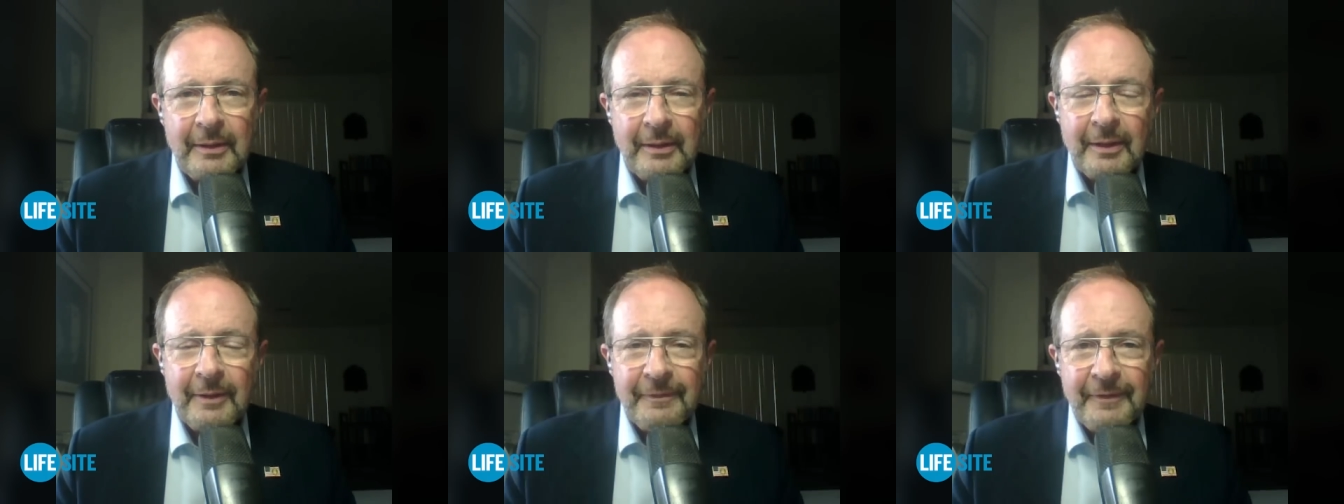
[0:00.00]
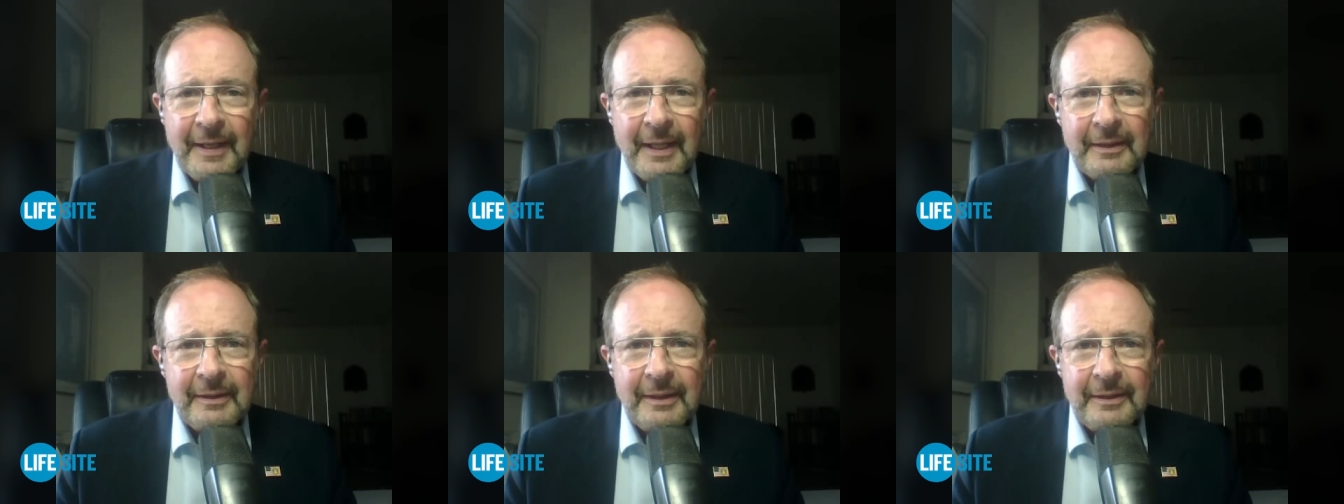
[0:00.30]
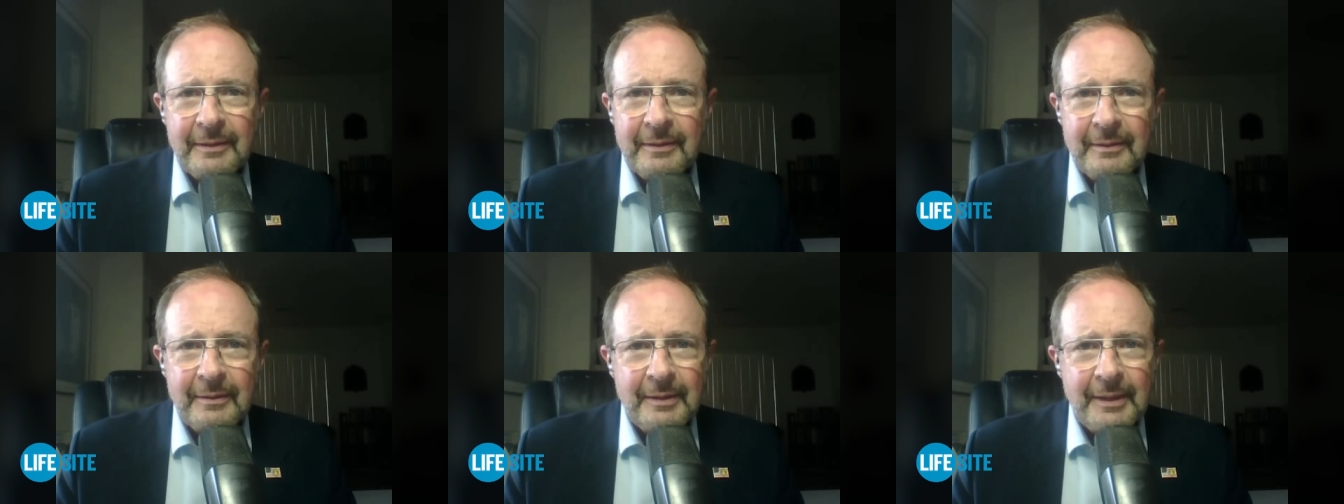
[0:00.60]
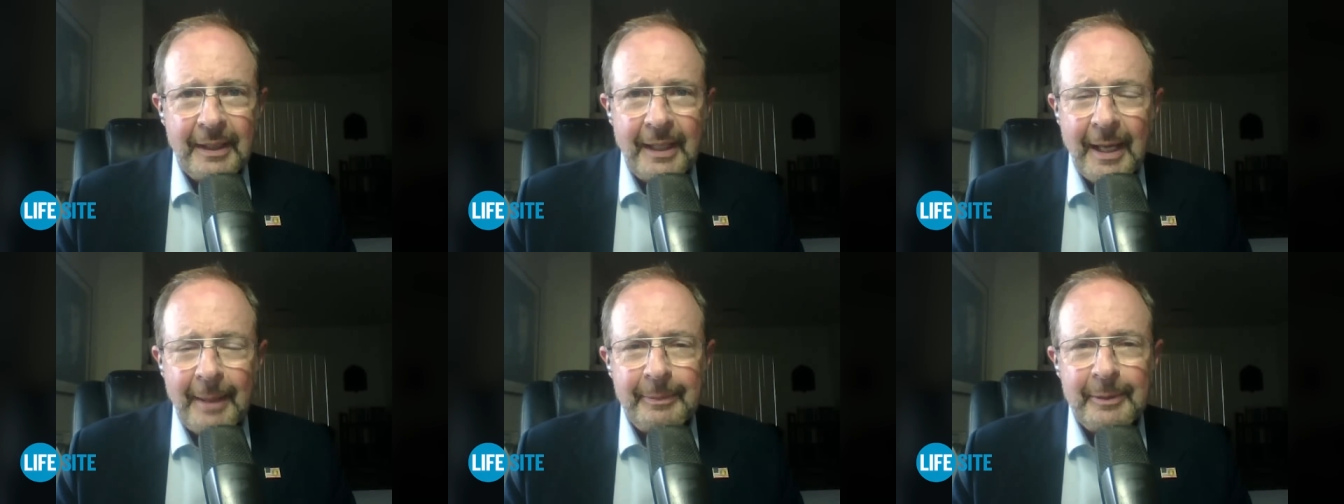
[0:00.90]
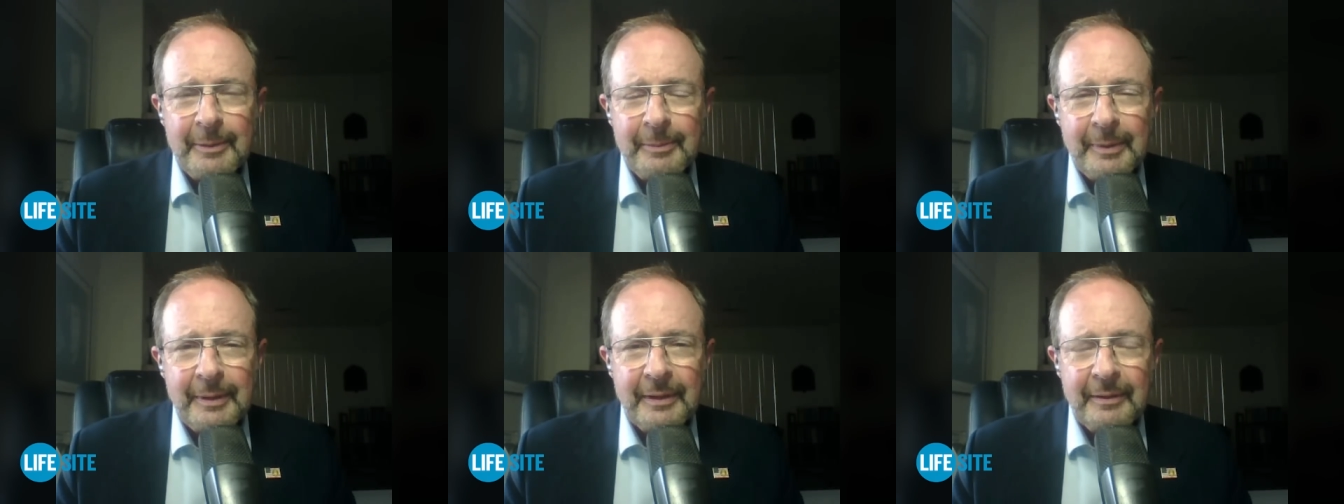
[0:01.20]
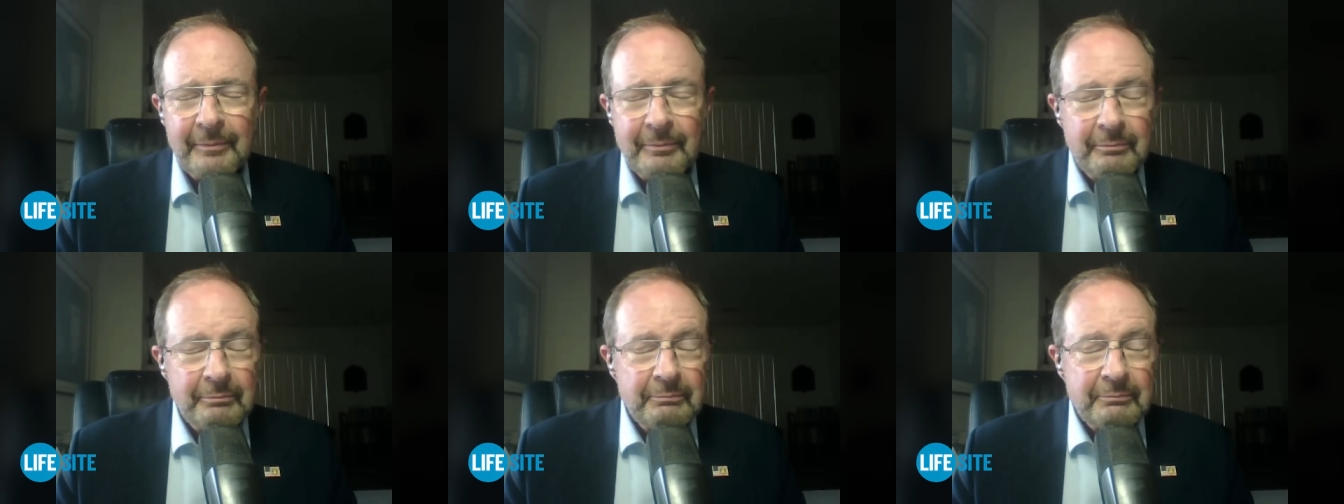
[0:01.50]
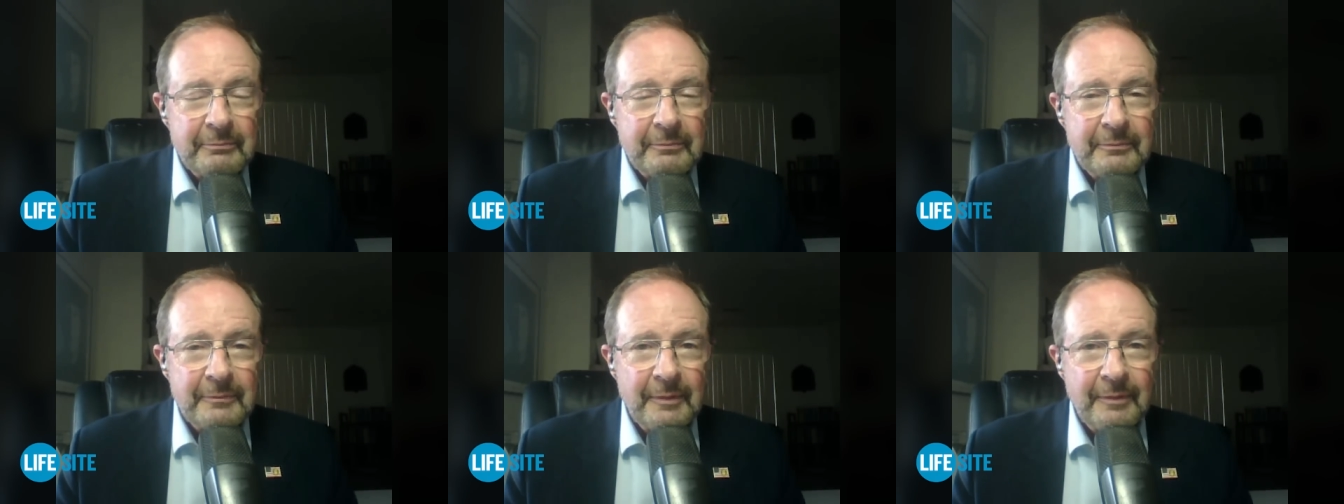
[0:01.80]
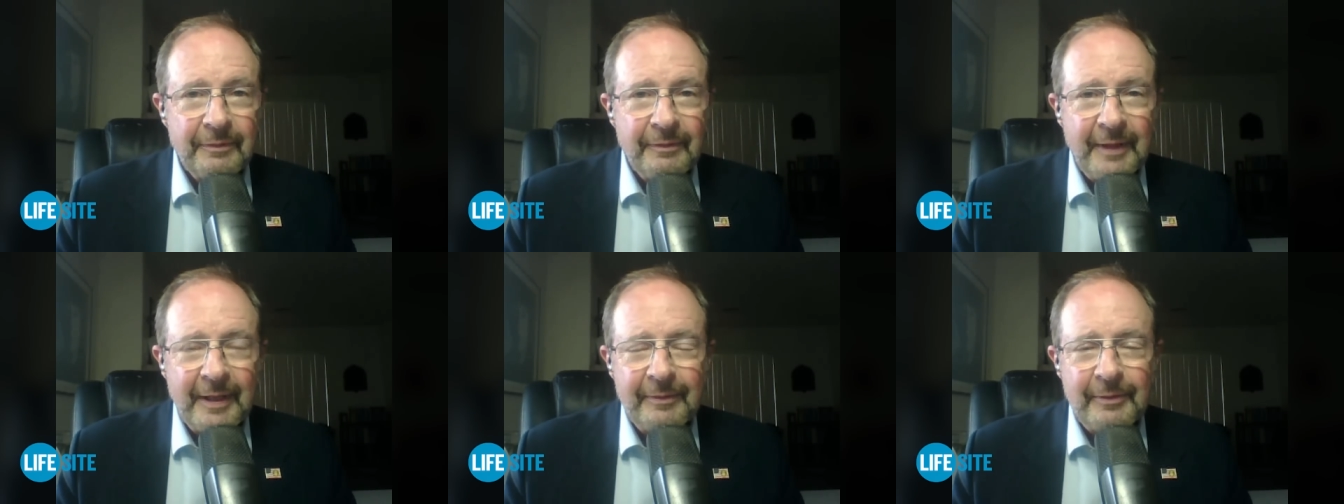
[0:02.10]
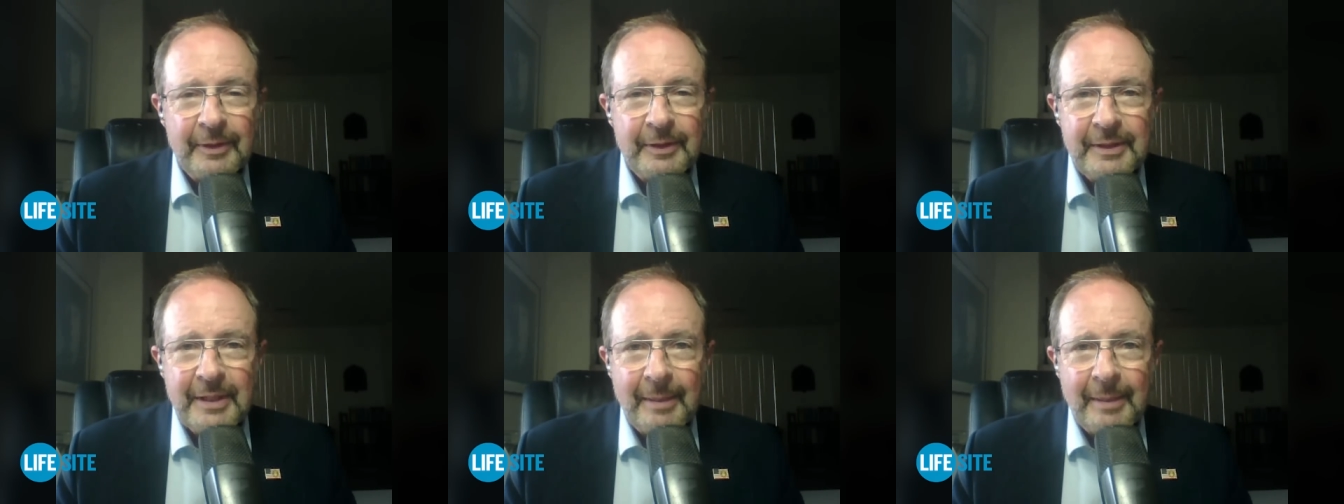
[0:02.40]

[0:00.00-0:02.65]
Now, the fact that they happen to be favoring